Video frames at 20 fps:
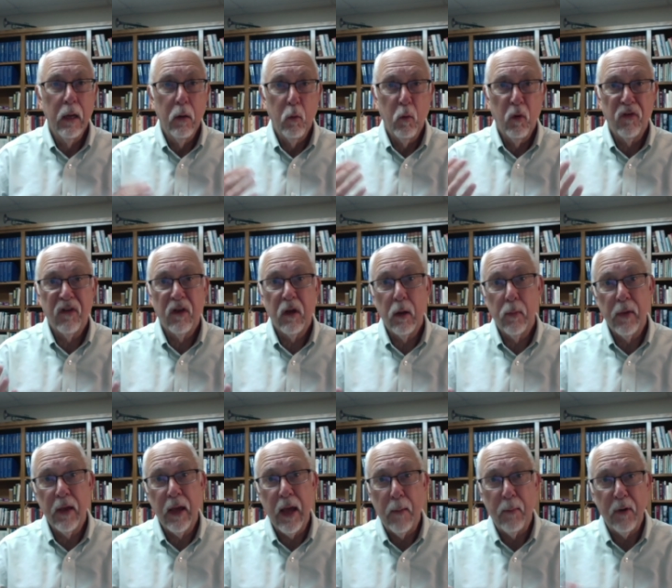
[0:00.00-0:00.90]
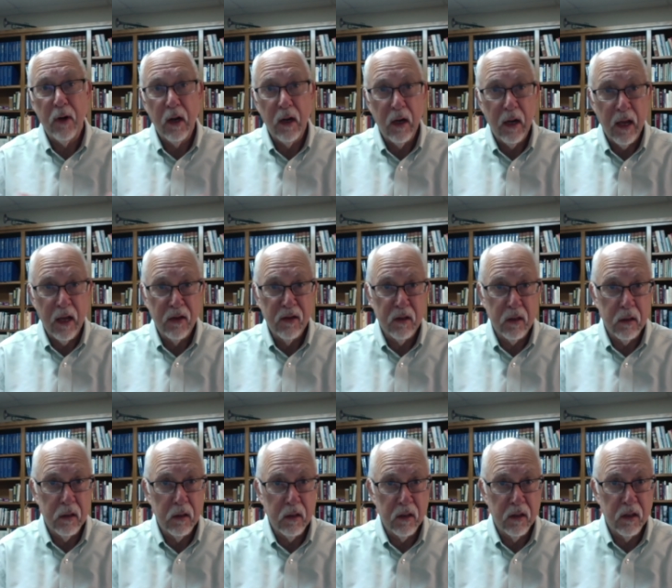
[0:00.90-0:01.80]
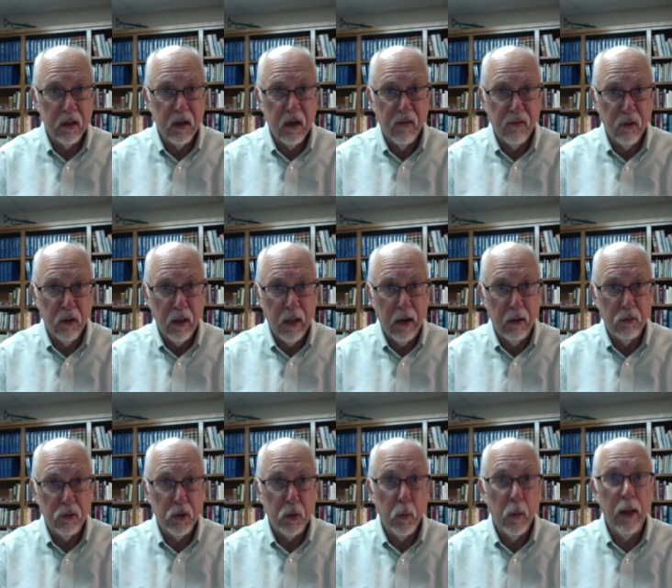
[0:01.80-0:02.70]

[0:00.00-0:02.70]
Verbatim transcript: What's going to be happening next in Discover Lounge?